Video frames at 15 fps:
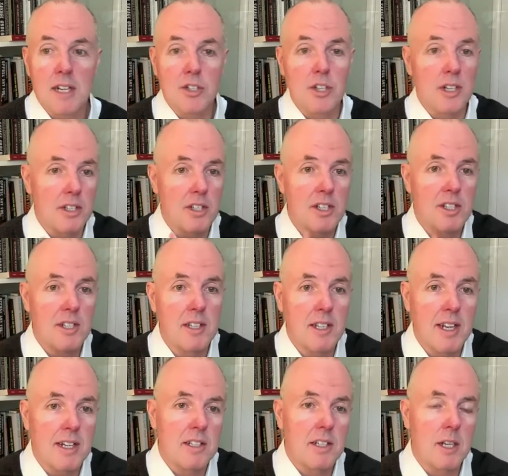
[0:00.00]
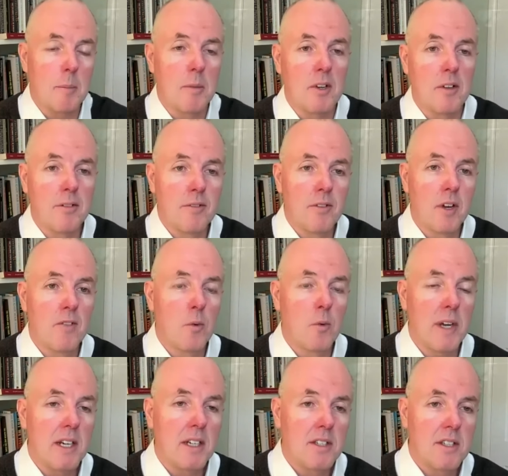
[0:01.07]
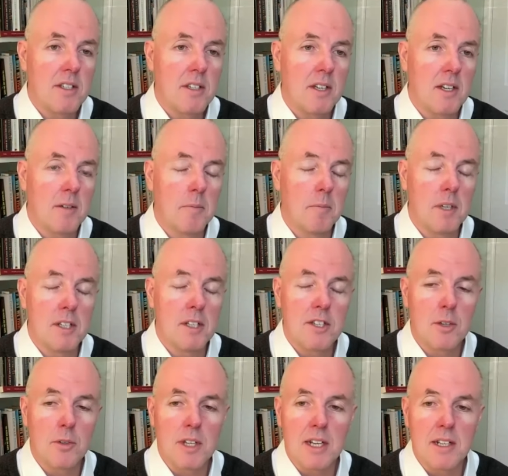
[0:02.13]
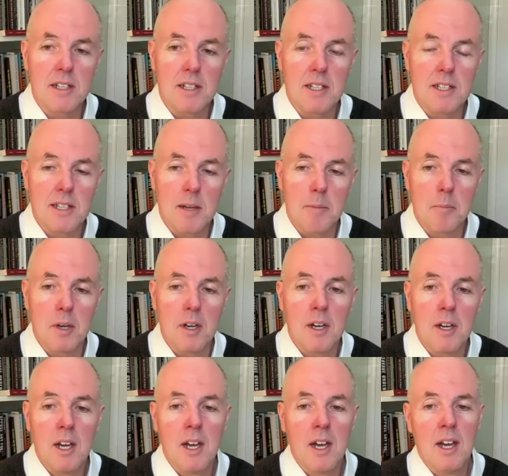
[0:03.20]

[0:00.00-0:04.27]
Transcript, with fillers: actually, just in the next couple of weeks, um, until the end of December.